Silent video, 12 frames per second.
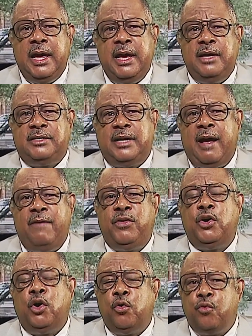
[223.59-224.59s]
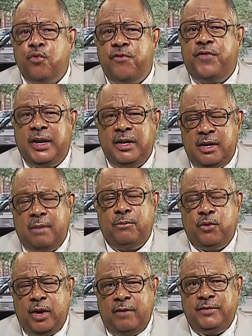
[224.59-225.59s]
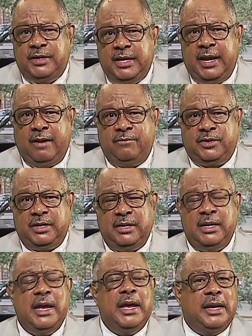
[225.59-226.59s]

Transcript: is that the horrific number of deaths and